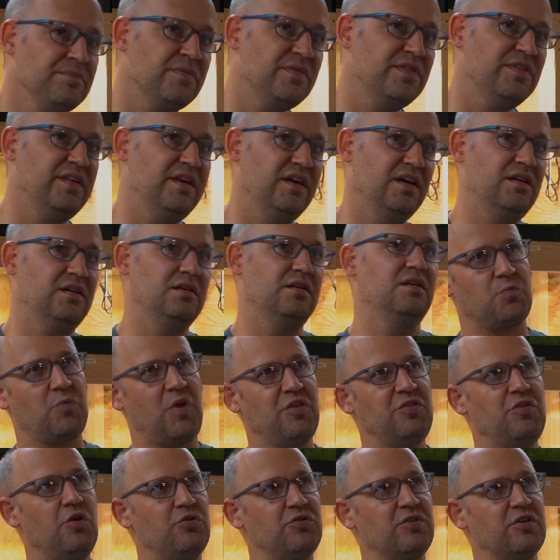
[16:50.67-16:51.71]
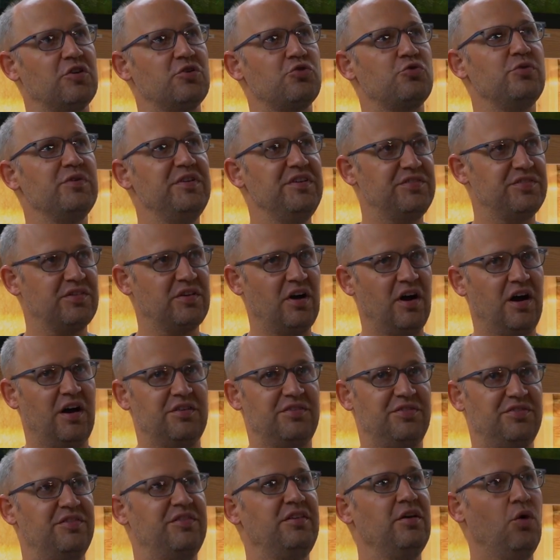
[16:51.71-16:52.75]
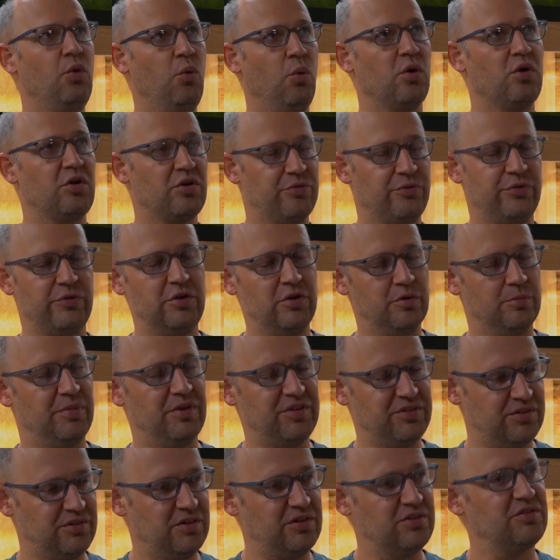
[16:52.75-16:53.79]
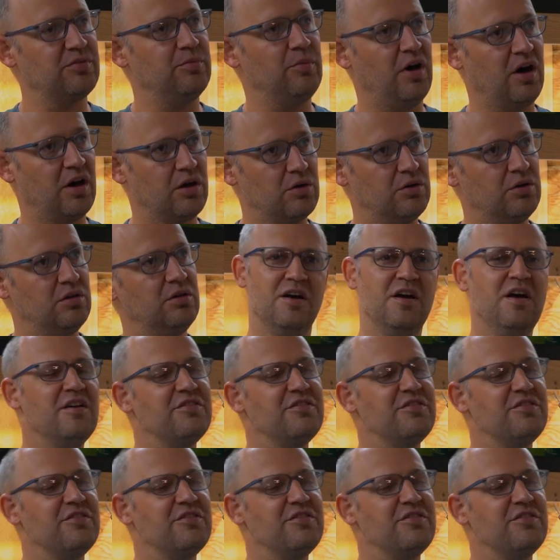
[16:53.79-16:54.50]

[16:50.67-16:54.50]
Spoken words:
that those increased costs still work for your business model.